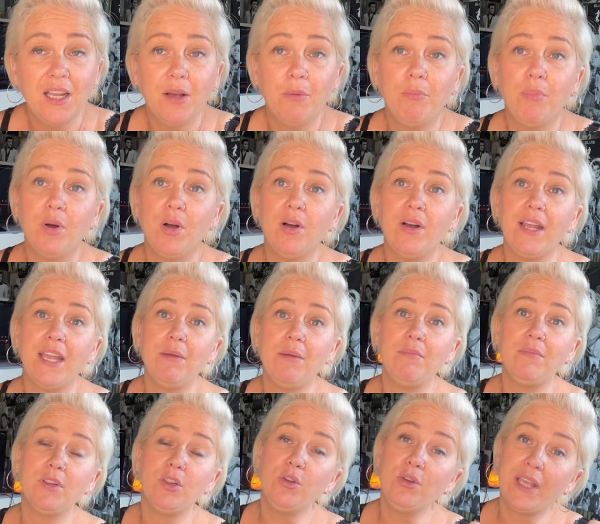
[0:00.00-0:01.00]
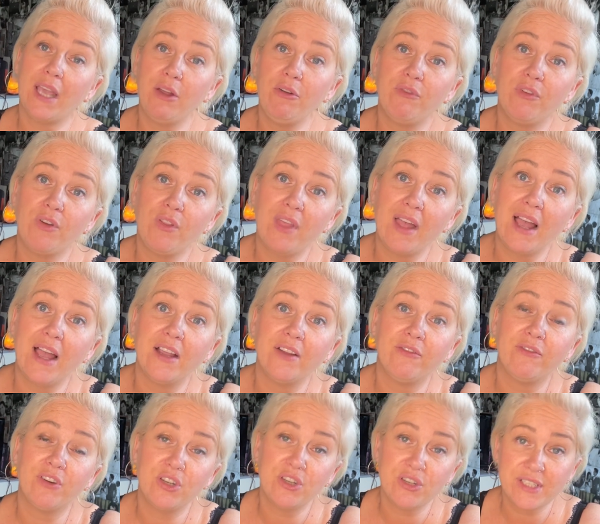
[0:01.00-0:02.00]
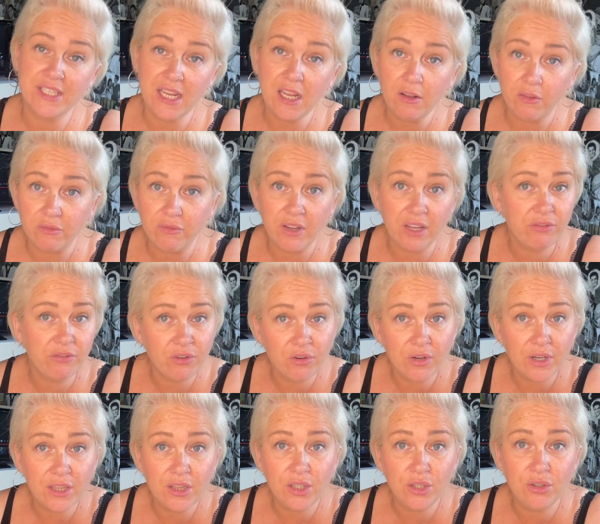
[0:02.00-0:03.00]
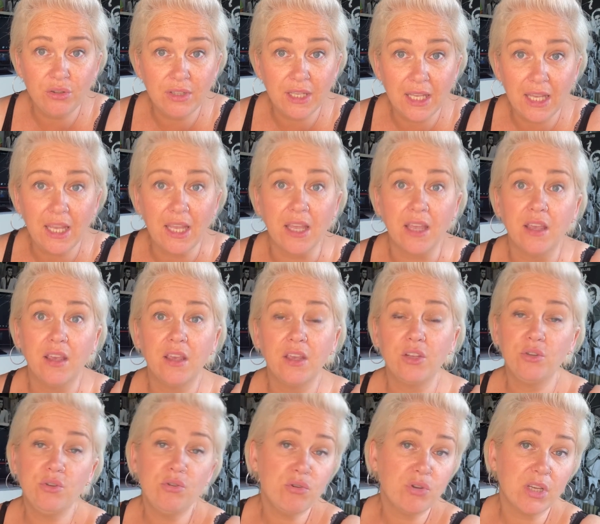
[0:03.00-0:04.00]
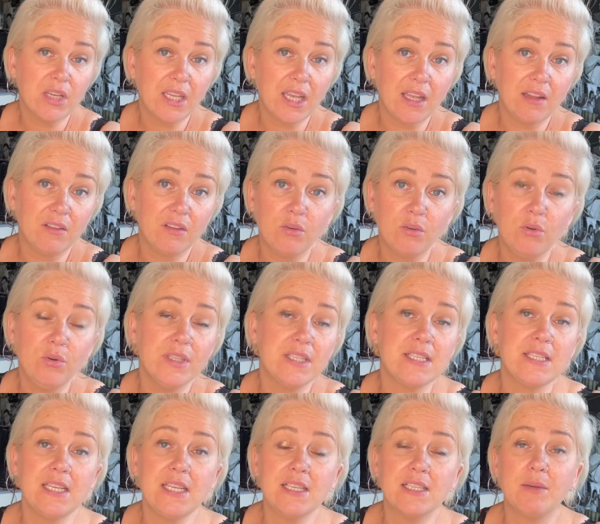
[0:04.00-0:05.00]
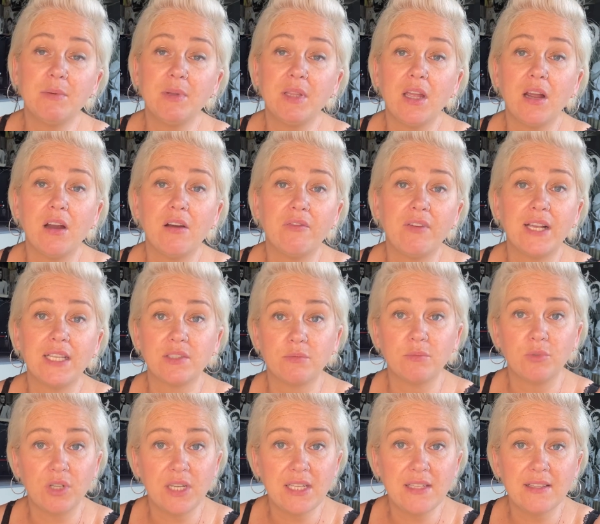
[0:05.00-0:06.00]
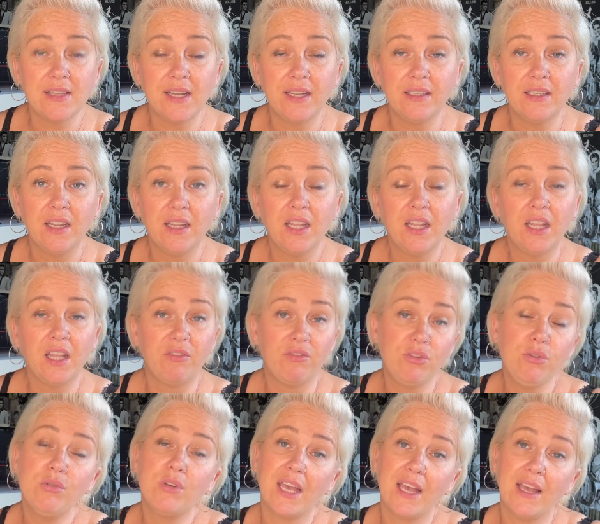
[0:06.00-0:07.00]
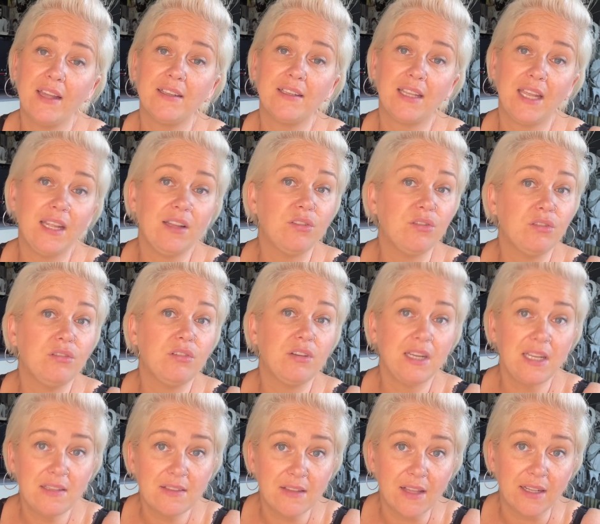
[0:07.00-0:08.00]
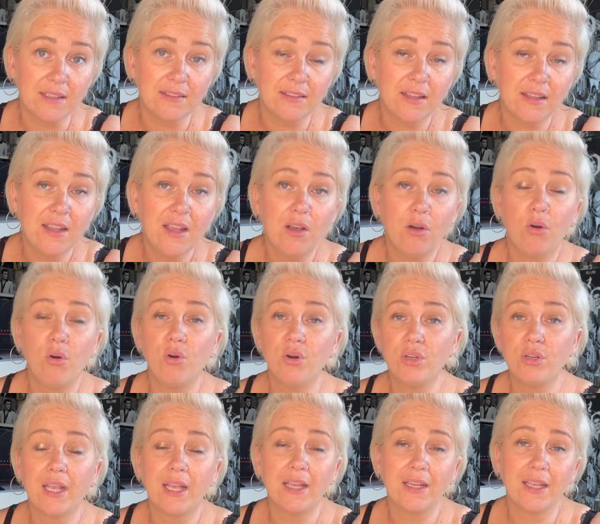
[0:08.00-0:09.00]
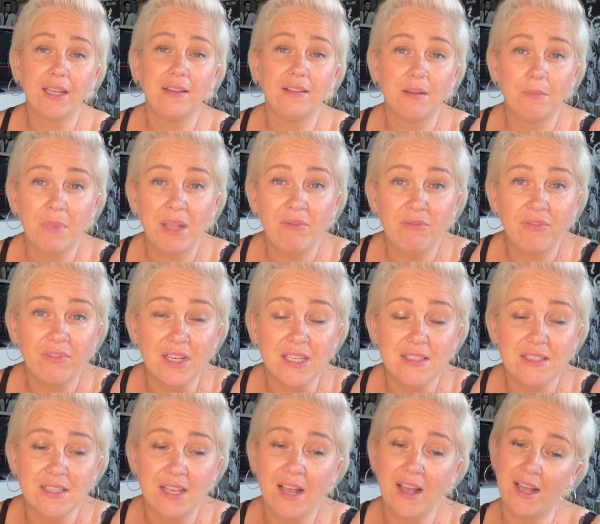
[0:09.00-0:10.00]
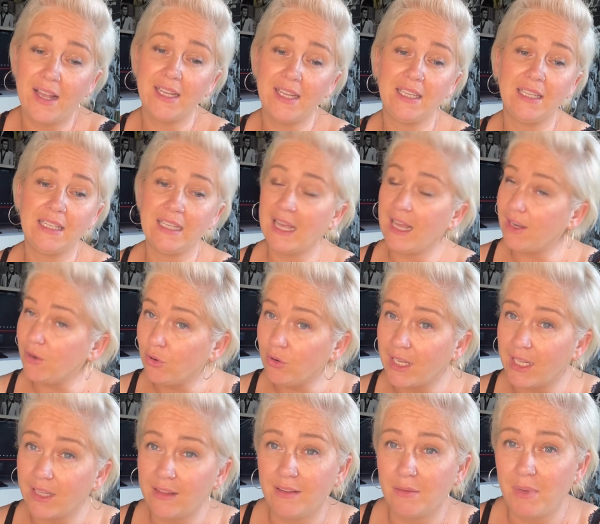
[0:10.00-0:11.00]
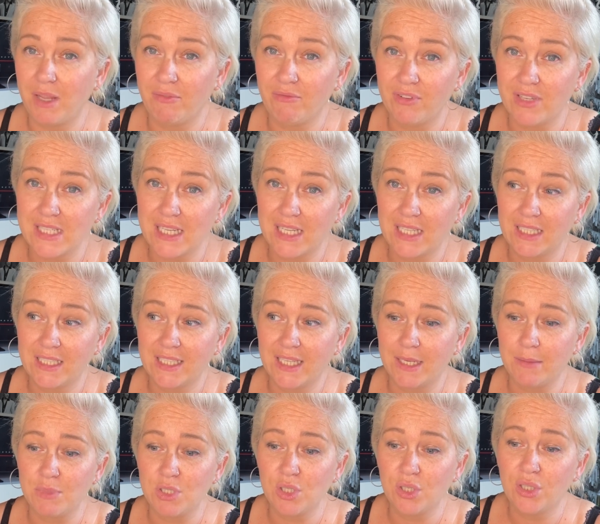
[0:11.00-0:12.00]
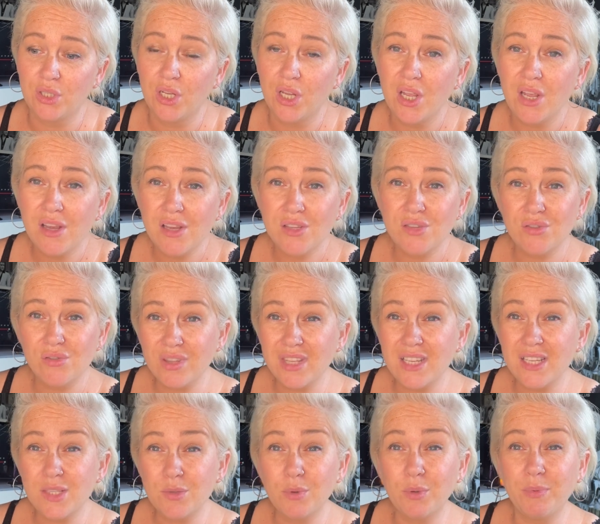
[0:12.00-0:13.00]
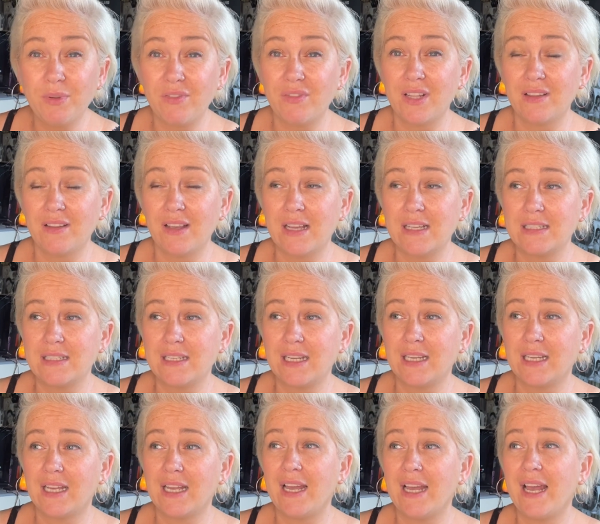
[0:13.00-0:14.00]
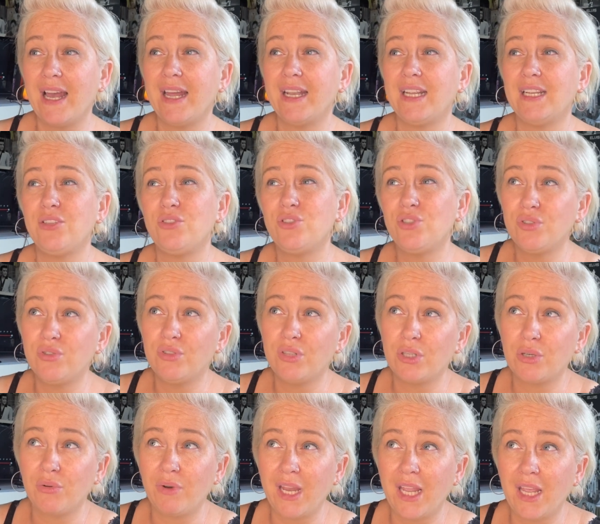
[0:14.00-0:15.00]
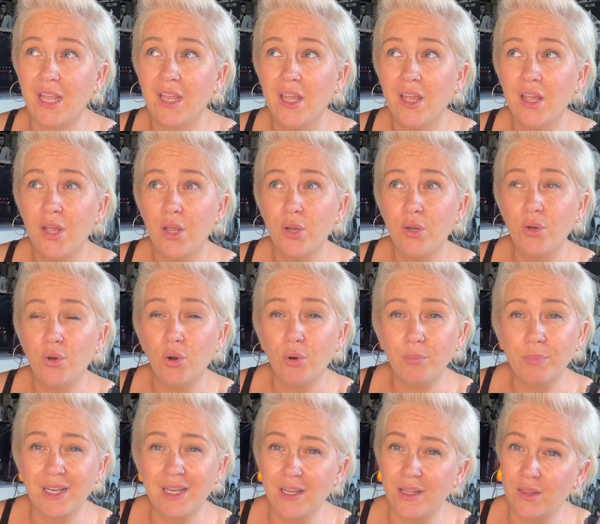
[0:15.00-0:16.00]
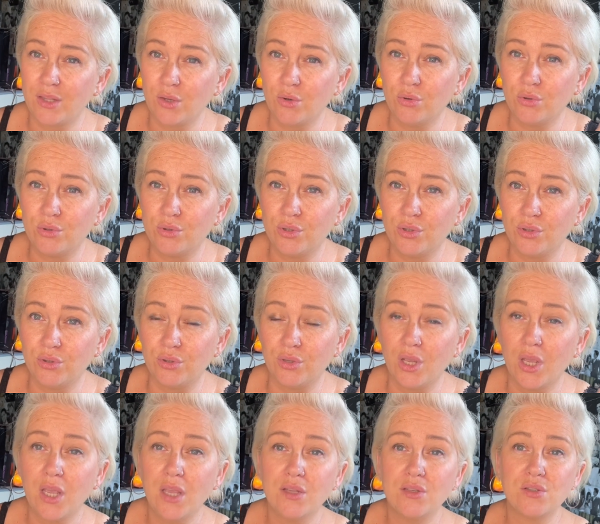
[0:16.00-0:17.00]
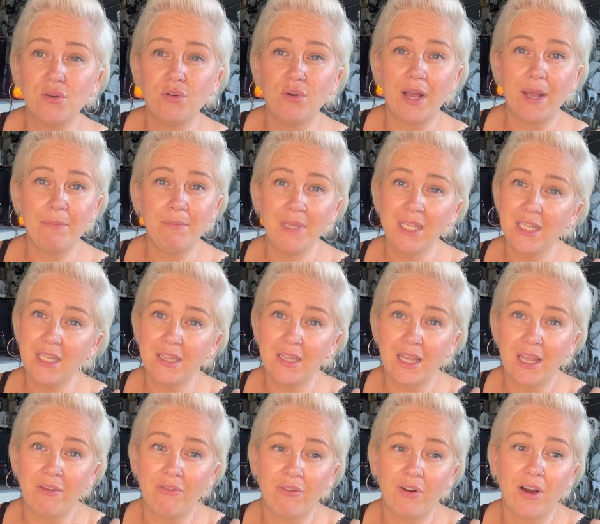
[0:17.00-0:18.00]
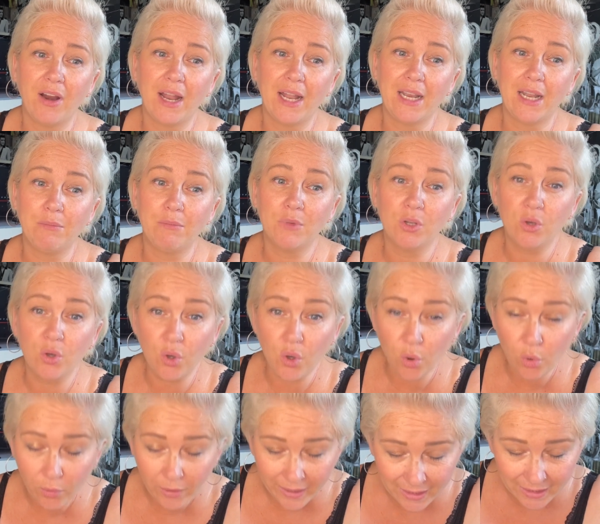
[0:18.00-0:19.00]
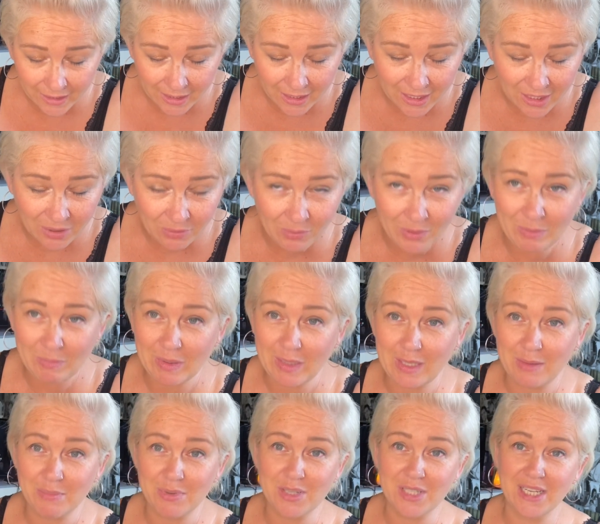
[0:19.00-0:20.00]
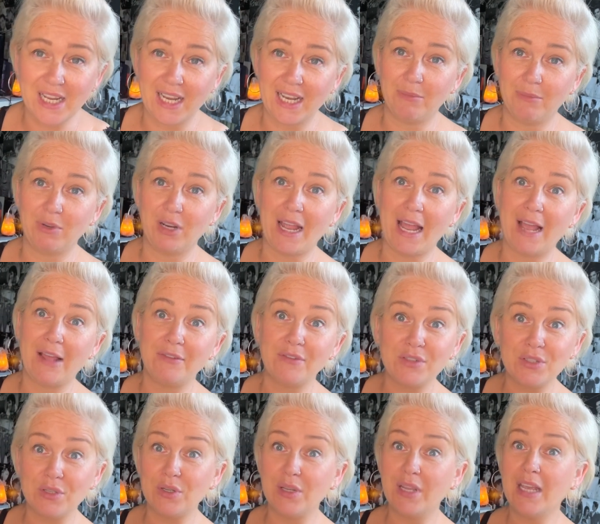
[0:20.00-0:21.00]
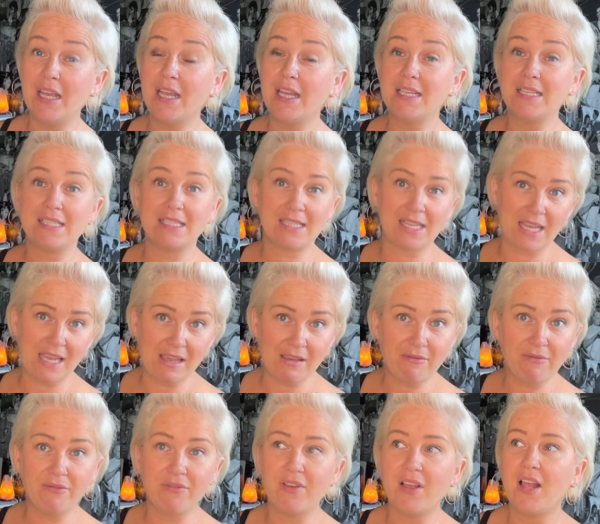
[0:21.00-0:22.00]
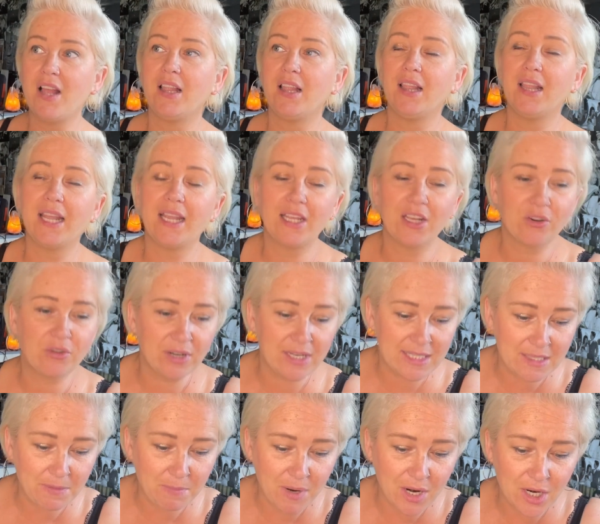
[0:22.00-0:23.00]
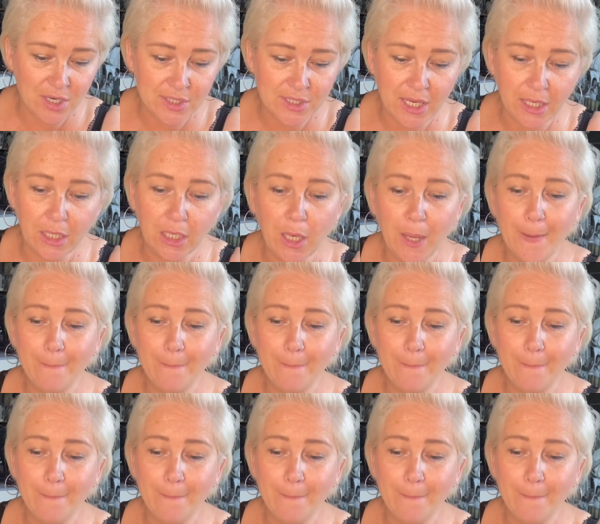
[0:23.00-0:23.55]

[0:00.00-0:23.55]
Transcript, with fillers: But um, look out for that for yourself. If you're in the UK, you can get to go and see some of the artefacts from Graceland if you can't get to Graceland or you can't get to Memphis. I cannot get to Memphis anytime soon, so this will be fantastic. And I do regret not being at the O2. So I'm making the effort and I'm going 1 million percent. I'm going to have to save like a crazy person,